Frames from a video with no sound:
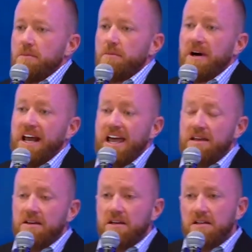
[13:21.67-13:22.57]
But
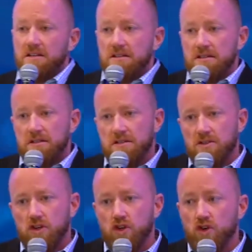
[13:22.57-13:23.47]
I
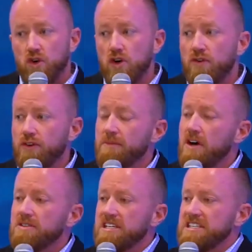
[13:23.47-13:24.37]
grew from
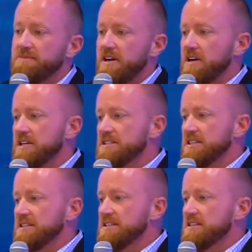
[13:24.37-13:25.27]
those
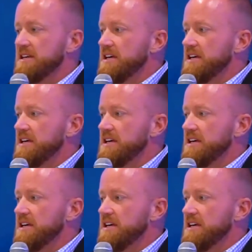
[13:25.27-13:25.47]
experiences